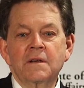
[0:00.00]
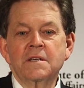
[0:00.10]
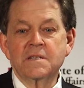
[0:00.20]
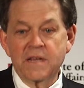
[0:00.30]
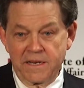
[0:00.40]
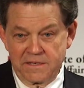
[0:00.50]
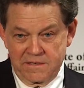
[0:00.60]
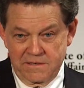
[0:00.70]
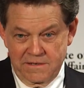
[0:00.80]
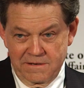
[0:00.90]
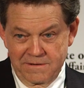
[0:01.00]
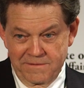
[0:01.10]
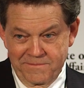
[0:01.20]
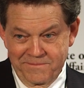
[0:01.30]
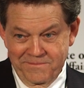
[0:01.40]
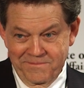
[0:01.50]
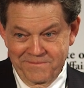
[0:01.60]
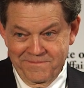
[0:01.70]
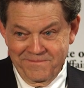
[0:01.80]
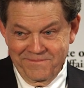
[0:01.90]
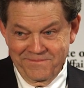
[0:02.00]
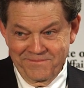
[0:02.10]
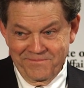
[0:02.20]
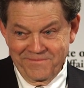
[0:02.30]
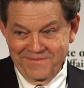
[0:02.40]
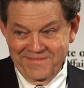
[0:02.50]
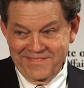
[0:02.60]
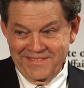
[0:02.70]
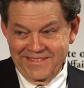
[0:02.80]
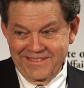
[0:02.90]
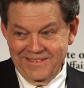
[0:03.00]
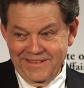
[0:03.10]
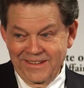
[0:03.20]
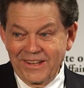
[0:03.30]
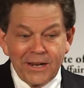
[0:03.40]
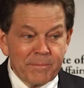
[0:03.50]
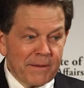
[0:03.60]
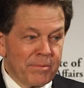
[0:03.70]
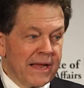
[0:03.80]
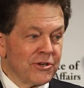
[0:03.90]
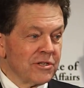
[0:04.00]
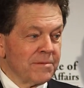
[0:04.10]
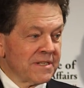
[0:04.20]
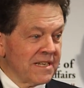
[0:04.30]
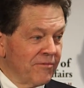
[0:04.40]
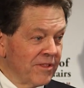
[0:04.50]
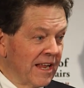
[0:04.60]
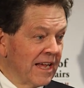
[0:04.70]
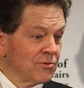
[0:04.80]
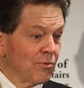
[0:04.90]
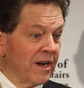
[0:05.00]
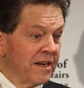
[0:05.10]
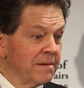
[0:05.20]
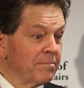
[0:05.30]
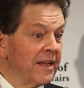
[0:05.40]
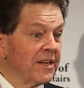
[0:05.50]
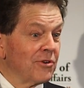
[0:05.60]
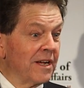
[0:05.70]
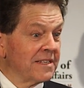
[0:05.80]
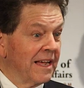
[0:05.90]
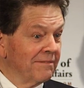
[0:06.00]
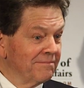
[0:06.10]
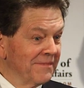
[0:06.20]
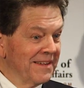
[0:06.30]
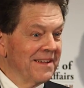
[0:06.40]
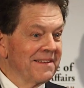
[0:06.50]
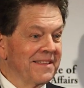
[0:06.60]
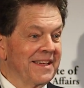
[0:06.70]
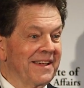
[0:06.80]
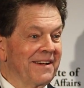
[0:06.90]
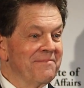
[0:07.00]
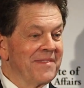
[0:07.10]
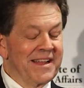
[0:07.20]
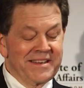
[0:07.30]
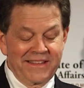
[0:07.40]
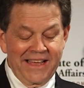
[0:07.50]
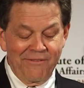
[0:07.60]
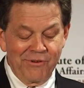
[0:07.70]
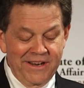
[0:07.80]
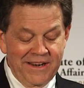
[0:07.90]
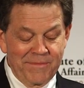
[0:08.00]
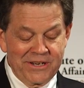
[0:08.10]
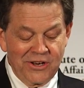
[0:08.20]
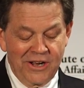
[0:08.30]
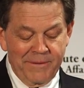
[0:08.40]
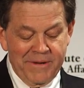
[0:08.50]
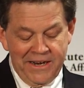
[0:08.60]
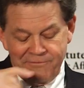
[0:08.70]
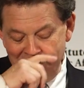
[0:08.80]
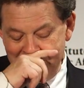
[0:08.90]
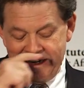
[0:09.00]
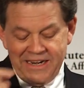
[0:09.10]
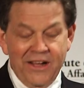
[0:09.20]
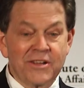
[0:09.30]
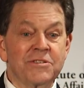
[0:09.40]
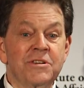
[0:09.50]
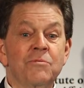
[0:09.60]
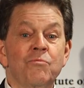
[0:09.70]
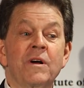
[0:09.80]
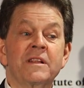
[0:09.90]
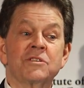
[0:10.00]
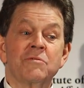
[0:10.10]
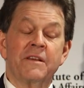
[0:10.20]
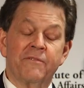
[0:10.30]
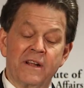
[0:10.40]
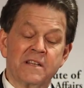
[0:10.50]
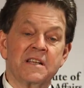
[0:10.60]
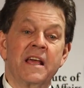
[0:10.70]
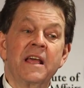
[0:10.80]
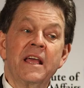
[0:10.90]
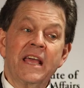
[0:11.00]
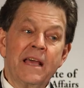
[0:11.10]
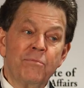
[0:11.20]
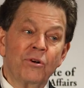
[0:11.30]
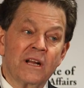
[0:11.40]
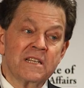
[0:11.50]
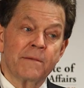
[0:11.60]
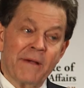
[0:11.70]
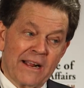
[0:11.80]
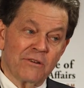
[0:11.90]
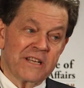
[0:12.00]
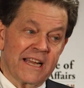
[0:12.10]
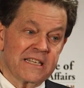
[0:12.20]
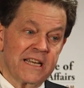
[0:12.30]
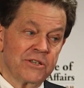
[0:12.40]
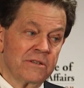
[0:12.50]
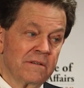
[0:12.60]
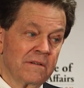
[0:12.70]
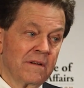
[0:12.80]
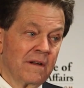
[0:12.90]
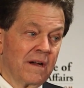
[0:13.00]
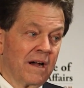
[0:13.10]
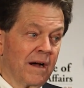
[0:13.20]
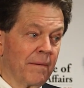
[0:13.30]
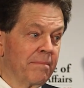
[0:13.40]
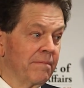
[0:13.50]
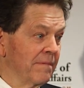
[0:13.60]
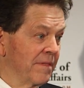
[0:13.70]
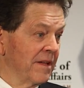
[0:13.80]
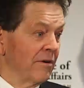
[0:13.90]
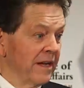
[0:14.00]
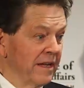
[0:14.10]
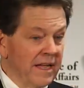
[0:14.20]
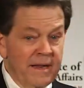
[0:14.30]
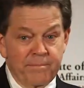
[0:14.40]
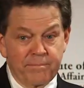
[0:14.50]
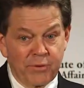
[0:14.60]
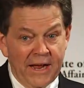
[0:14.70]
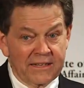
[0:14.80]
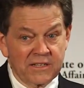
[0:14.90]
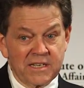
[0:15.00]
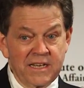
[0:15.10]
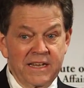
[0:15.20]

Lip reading: States. A little bit of plagiarism except for the last word. I didn't plagiarize that. I did that one, and I'm going to talk about it for a minute. I also did one that's really fun. It's a handbook on tobacco taxation, theory and practice.